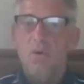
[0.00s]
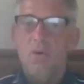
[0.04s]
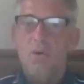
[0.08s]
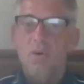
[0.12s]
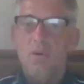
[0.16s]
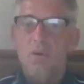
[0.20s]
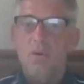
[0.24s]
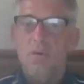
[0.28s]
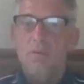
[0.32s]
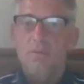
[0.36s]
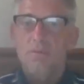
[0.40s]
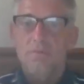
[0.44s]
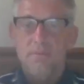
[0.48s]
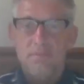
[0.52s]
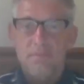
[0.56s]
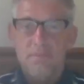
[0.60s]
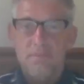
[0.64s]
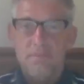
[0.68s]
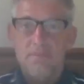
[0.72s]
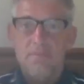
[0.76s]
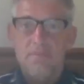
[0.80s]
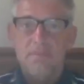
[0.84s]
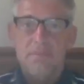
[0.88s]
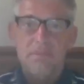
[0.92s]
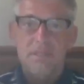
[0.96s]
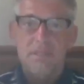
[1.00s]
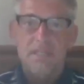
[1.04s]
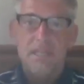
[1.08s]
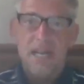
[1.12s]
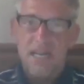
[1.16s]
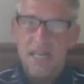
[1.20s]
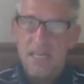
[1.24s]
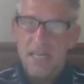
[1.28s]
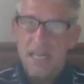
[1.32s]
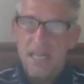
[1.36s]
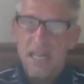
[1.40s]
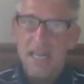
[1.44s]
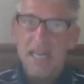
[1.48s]
will
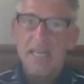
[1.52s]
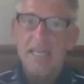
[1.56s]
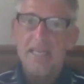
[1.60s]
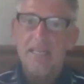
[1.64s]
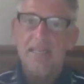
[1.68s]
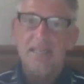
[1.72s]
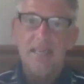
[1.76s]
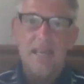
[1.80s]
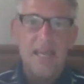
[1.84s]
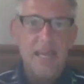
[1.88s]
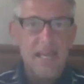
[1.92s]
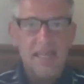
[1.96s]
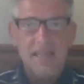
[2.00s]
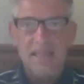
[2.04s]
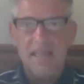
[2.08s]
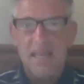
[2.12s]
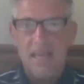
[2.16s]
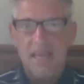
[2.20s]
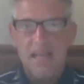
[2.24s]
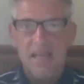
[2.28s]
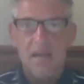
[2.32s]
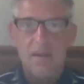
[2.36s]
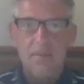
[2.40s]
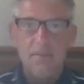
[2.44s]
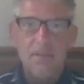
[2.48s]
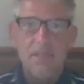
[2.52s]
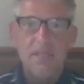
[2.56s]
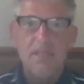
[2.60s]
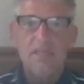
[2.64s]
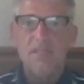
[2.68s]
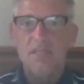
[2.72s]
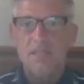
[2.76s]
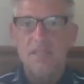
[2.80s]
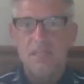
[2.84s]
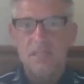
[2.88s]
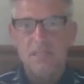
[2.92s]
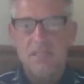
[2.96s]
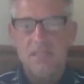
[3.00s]
kind of like, hey, that
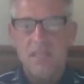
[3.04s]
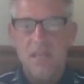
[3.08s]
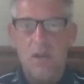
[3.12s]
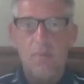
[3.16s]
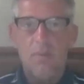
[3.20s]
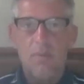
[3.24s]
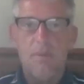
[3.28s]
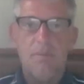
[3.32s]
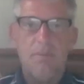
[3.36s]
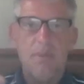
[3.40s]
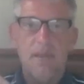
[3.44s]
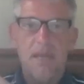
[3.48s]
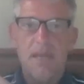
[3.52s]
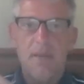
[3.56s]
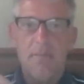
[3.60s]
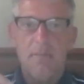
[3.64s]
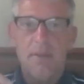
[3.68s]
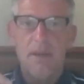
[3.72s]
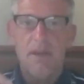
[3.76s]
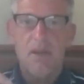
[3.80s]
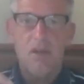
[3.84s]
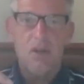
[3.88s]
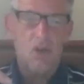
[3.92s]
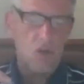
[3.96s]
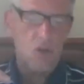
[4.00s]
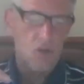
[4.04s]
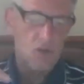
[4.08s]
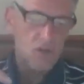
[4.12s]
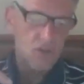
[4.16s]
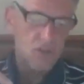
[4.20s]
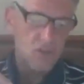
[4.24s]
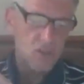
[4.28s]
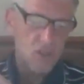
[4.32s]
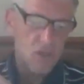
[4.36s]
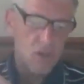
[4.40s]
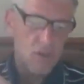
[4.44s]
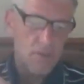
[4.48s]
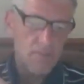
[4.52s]
company's helping make a better earth.
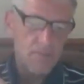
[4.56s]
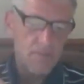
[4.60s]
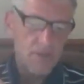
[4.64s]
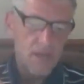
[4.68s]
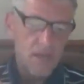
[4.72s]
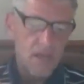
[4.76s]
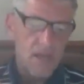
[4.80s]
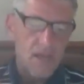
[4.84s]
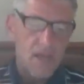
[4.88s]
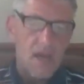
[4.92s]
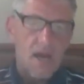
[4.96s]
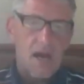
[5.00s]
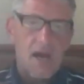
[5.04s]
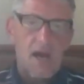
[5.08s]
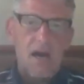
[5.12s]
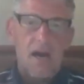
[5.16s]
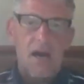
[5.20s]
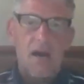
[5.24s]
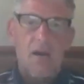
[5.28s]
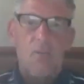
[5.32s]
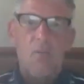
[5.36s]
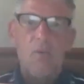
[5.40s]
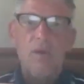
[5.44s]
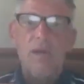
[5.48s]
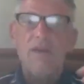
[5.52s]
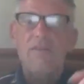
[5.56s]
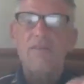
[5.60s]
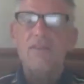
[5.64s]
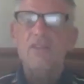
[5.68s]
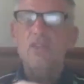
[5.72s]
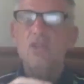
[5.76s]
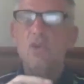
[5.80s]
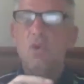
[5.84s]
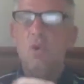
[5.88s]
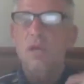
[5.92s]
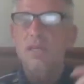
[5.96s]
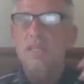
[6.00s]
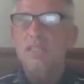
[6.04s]
So we have a
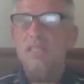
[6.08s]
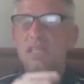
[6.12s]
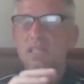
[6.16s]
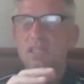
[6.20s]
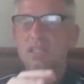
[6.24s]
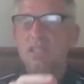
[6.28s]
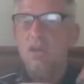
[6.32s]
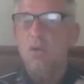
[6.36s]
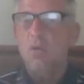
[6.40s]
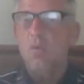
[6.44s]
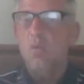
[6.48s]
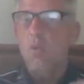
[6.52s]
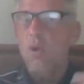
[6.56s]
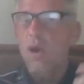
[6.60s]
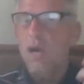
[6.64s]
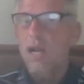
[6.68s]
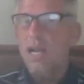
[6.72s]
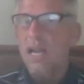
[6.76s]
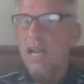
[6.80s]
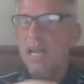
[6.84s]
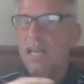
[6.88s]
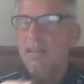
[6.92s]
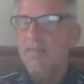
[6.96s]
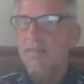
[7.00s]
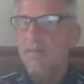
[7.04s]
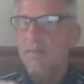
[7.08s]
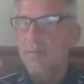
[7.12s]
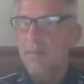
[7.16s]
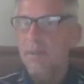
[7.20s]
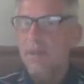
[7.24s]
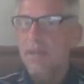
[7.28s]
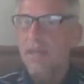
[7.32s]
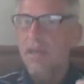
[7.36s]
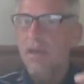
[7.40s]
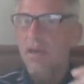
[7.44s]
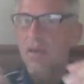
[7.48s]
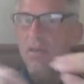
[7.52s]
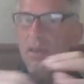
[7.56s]
choice as to what kind of
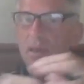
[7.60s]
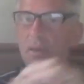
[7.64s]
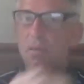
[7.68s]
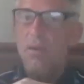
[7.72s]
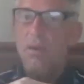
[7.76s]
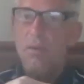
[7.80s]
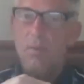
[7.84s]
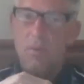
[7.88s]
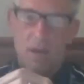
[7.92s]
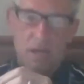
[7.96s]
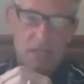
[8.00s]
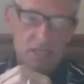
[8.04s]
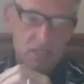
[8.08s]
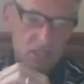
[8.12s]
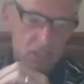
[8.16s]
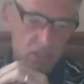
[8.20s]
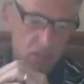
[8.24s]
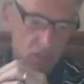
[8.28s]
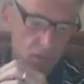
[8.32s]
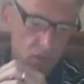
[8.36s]
appeal that we want to